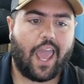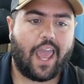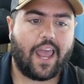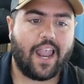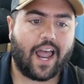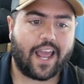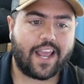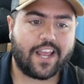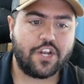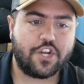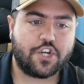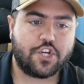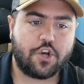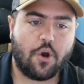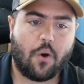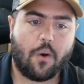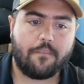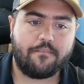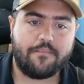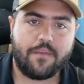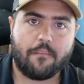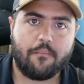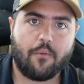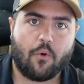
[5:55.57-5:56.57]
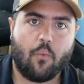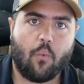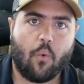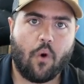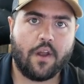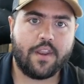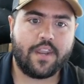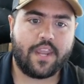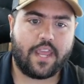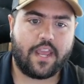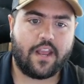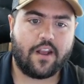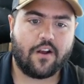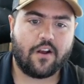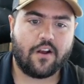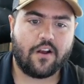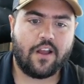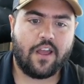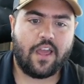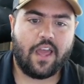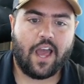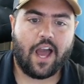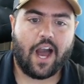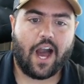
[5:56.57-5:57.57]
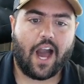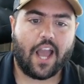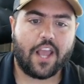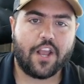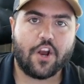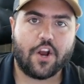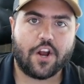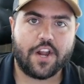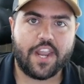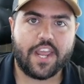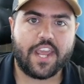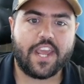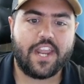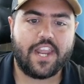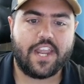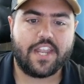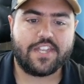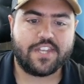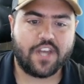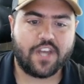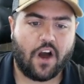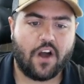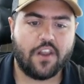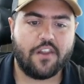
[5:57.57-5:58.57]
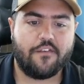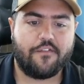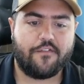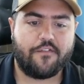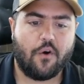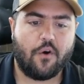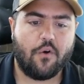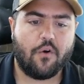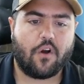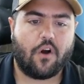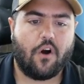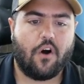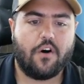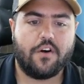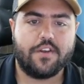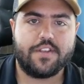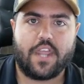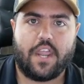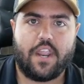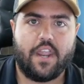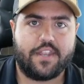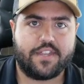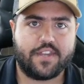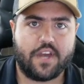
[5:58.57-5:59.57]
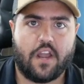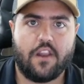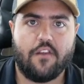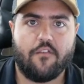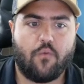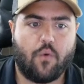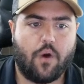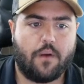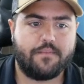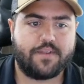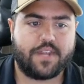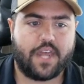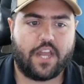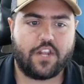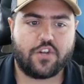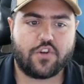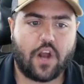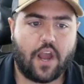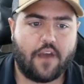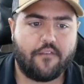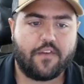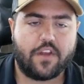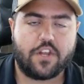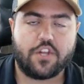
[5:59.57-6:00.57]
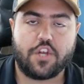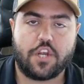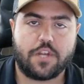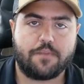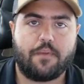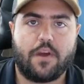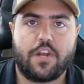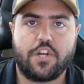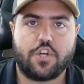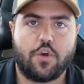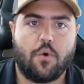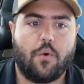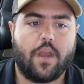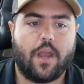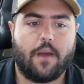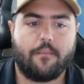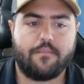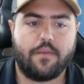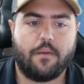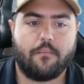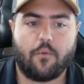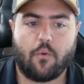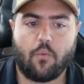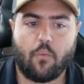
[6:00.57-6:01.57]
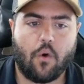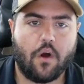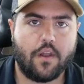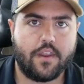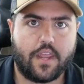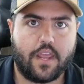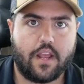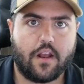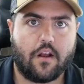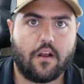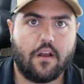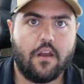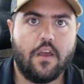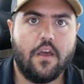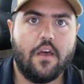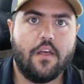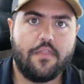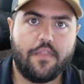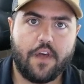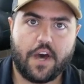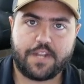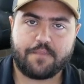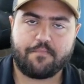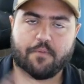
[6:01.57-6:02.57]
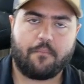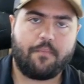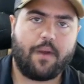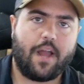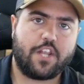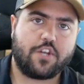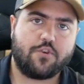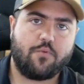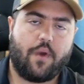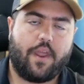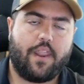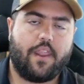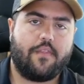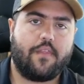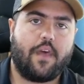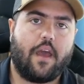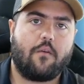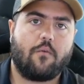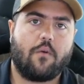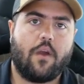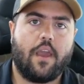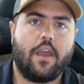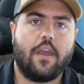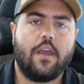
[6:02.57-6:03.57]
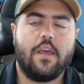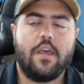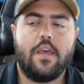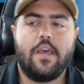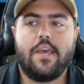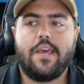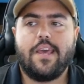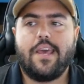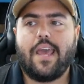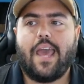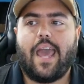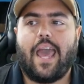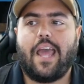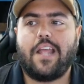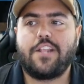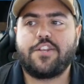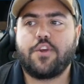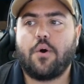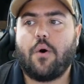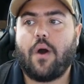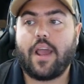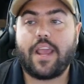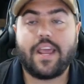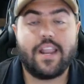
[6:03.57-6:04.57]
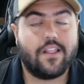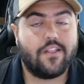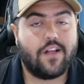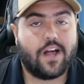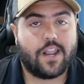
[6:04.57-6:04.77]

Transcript: and I can show up number one here, you're going to get a ton of phone calls and a ton of website traffic just by showing up number one here, thus perpetuating that, right? And so I get